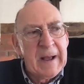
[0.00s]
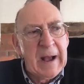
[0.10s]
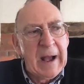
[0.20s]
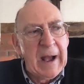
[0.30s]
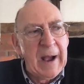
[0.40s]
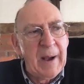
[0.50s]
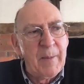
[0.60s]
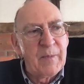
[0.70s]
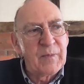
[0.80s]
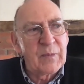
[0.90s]

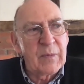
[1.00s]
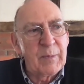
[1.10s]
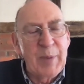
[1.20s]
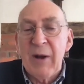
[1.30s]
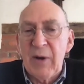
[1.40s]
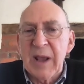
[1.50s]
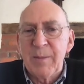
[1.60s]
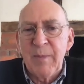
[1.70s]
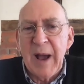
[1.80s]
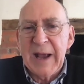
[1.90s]
bearing
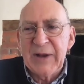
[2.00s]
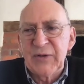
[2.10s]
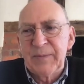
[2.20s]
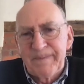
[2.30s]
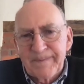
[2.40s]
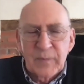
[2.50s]
in mind